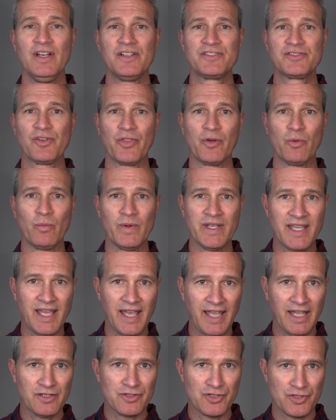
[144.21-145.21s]
so that we
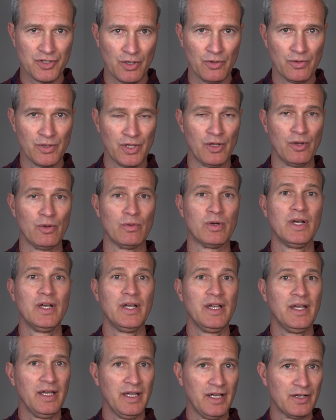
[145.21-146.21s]
can show you
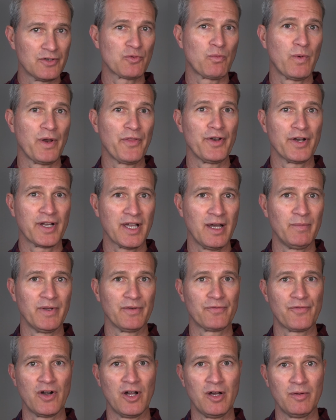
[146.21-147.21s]
here's where they're
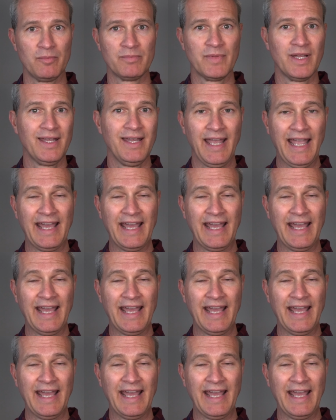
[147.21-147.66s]
coming from,